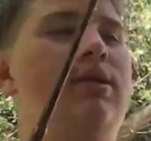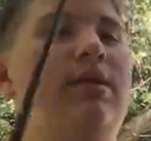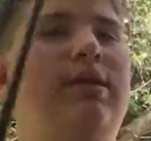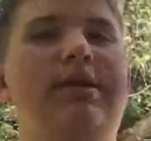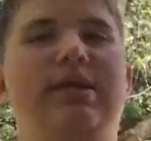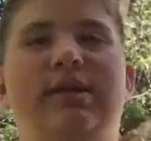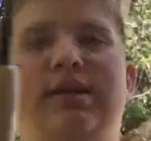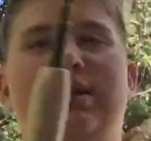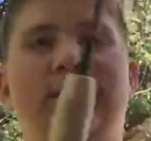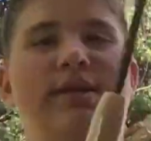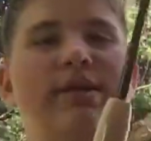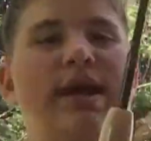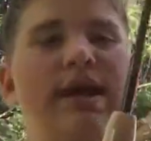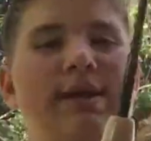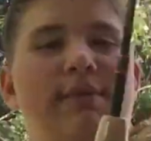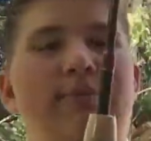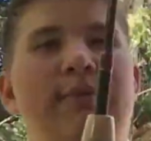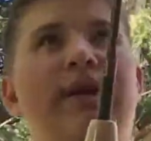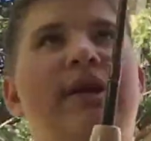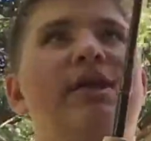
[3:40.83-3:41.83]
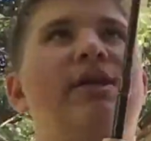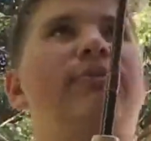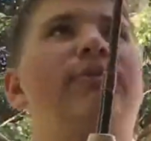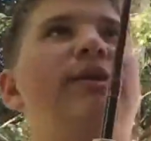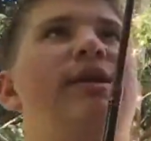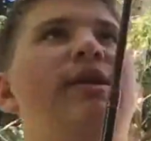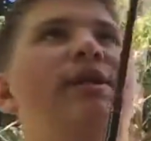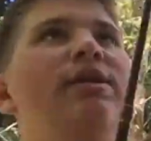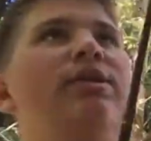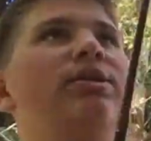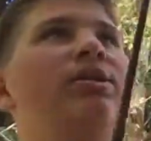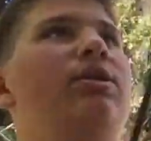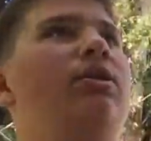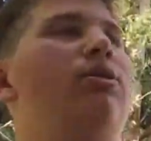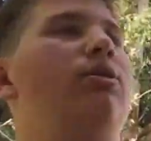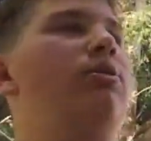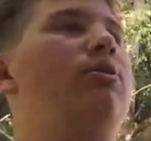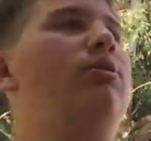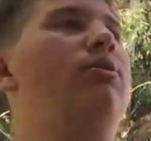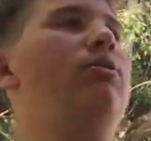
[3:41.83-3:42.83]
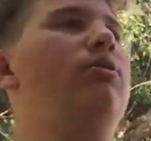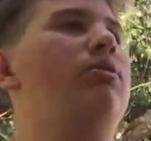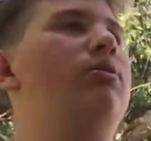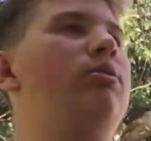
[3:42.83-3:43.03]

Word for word: This is the second biggest piece, so